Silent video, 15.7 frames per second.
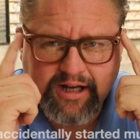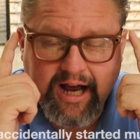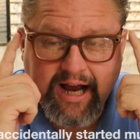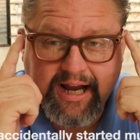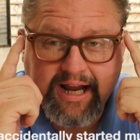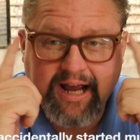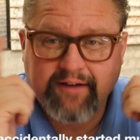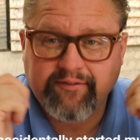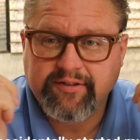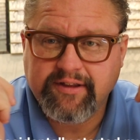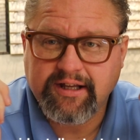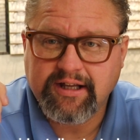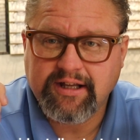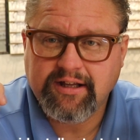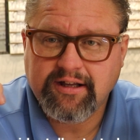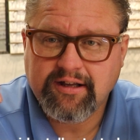I have
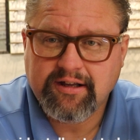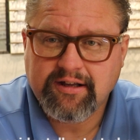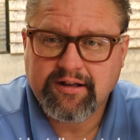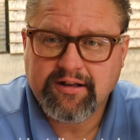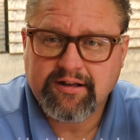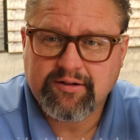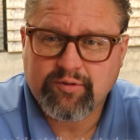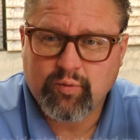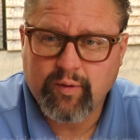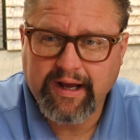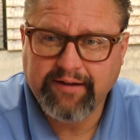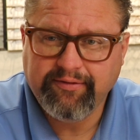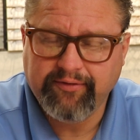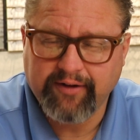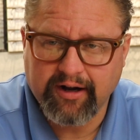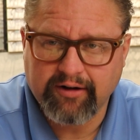the
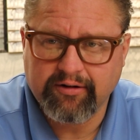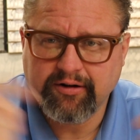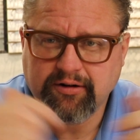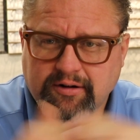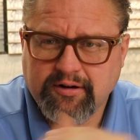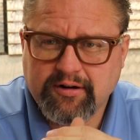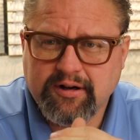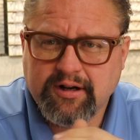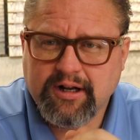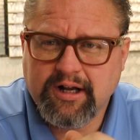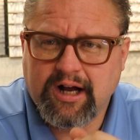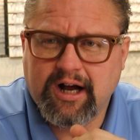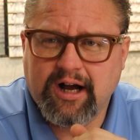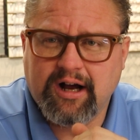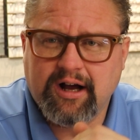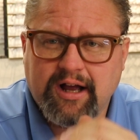Wayfarer
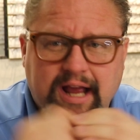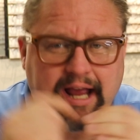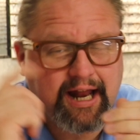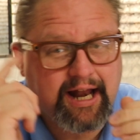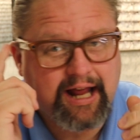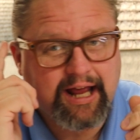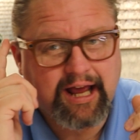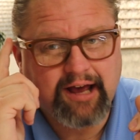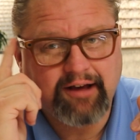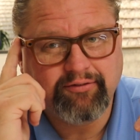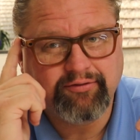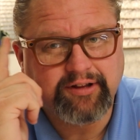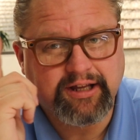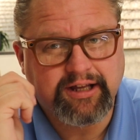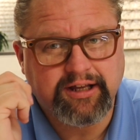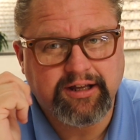and I
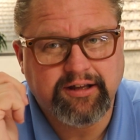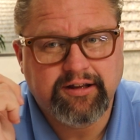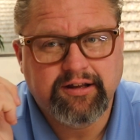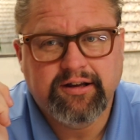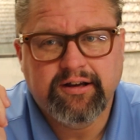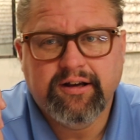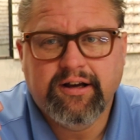have the